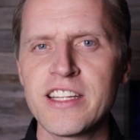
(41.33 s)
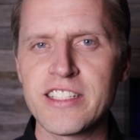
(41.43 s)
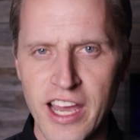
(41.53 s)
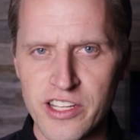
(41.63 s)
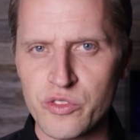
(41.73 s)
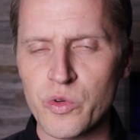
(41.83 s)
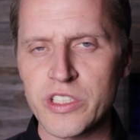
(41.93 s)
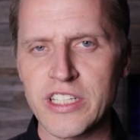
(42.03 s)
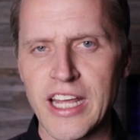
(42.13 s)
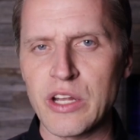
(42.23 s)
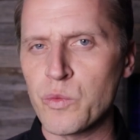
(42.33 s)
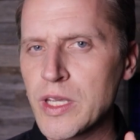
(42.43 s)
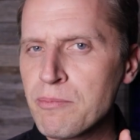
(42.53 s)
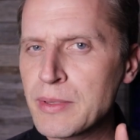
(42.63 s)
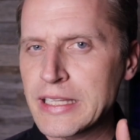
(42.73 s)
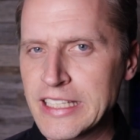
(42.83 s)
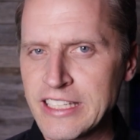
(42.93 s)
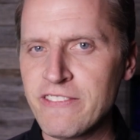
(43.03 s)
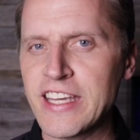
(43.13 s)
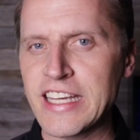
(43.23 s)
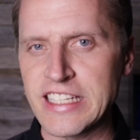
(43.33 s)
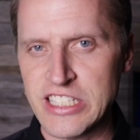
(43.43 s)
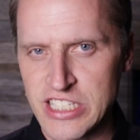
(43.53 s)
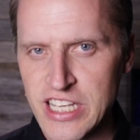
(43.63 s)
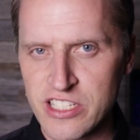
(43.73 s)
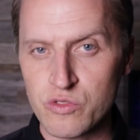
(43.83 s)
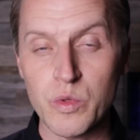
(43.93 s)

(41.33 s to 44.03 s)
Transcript: dinosaur DNA, and we believe it exists.